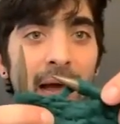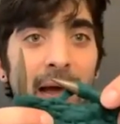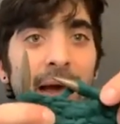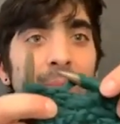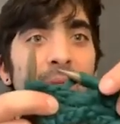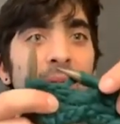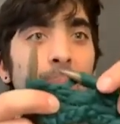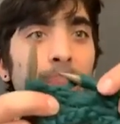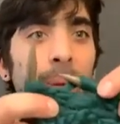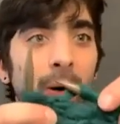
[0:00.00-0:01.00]
I'm gonna
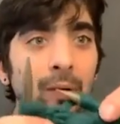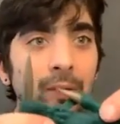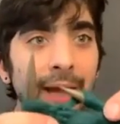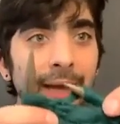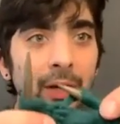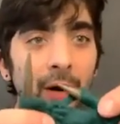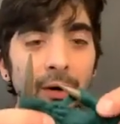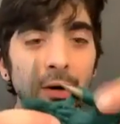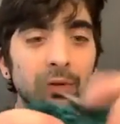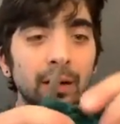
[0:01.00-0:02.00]
purl that yarn
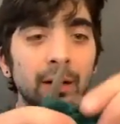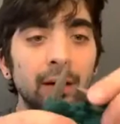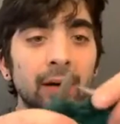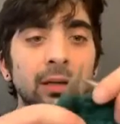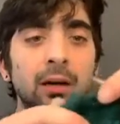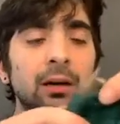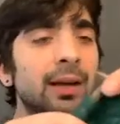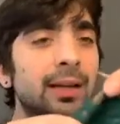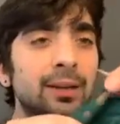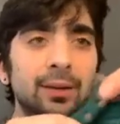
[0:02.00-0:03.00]
over
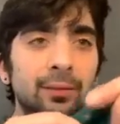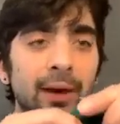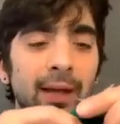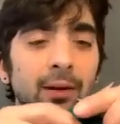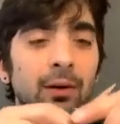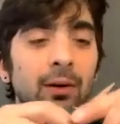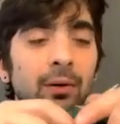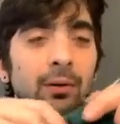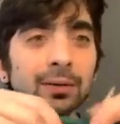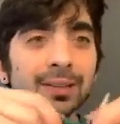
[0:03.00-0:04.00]
like it's a regular
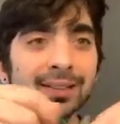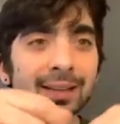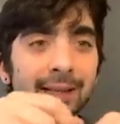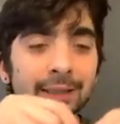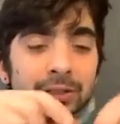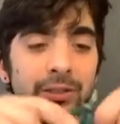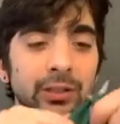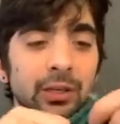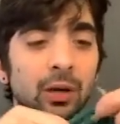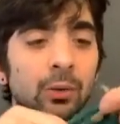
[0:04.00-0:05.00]
old stitch,
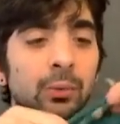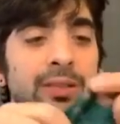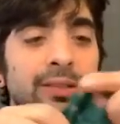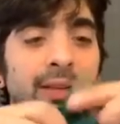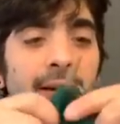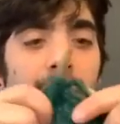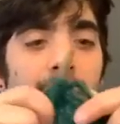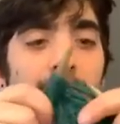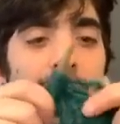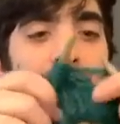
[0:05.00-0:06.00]
which is gonna
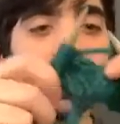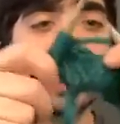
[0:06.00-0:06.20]
create